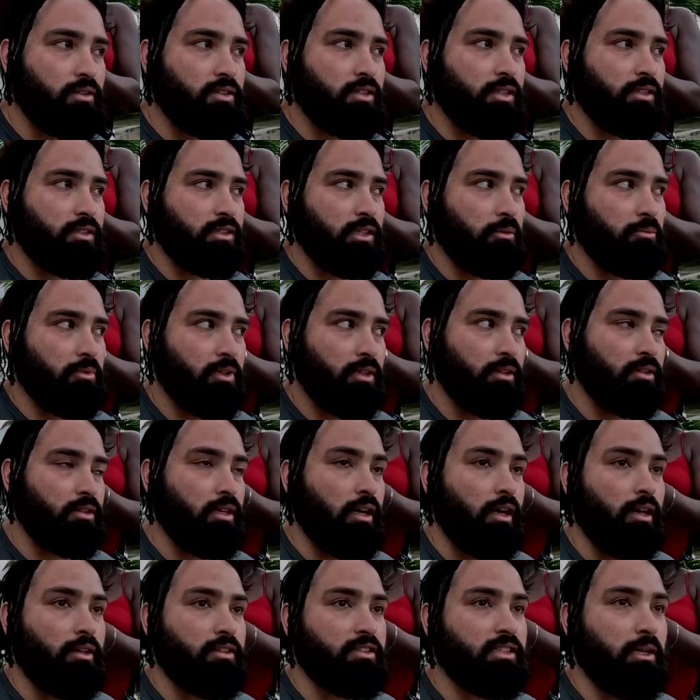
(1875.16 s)
Go see something
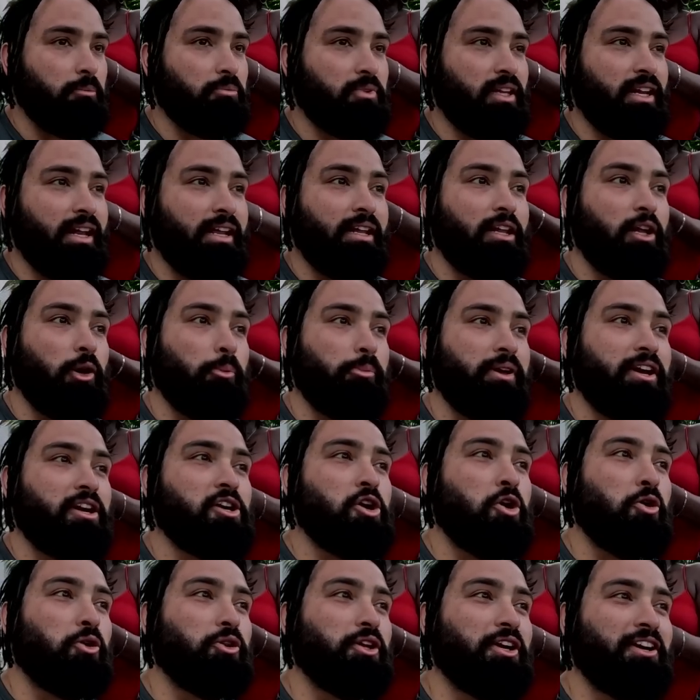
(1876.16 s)
something because... a little bit
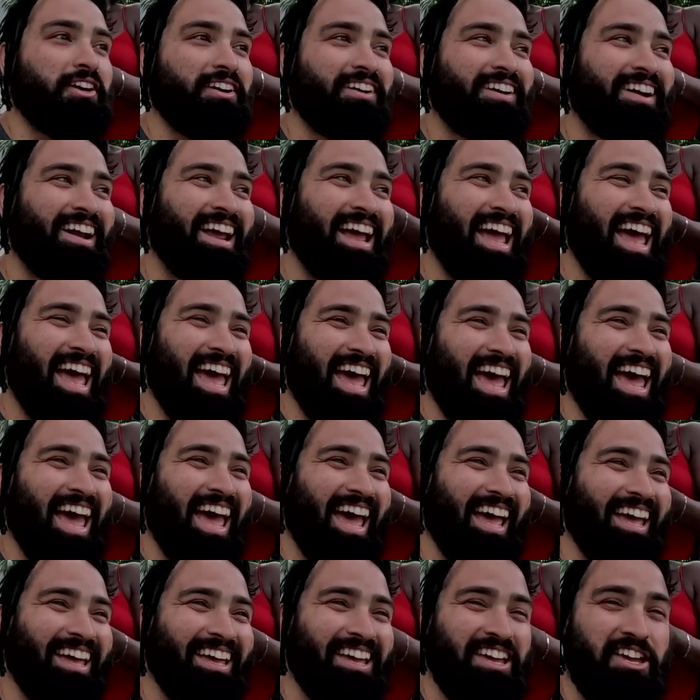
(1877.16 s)
colder.
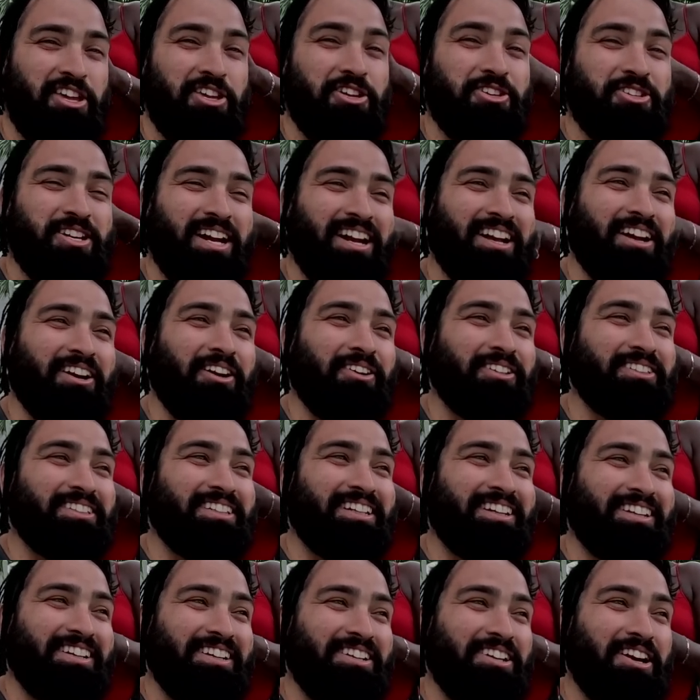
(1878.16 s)
You trying to go? Are
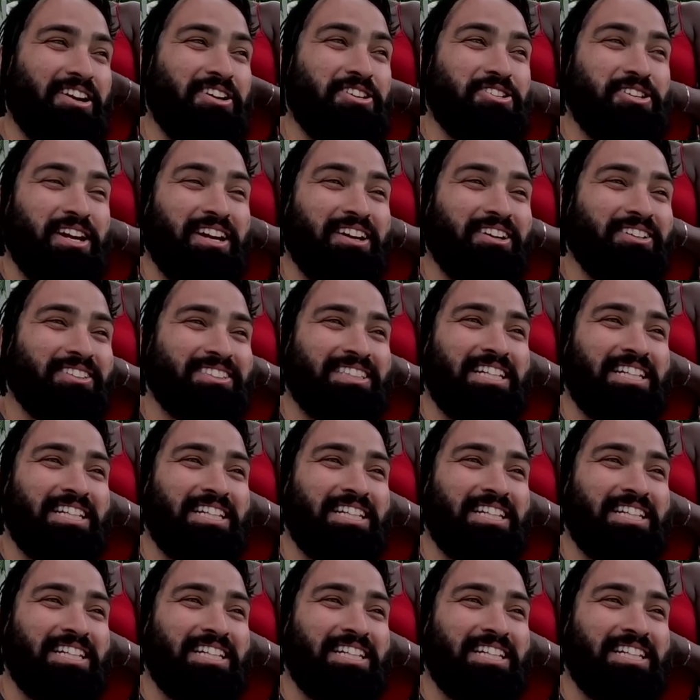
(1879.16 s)
you trying to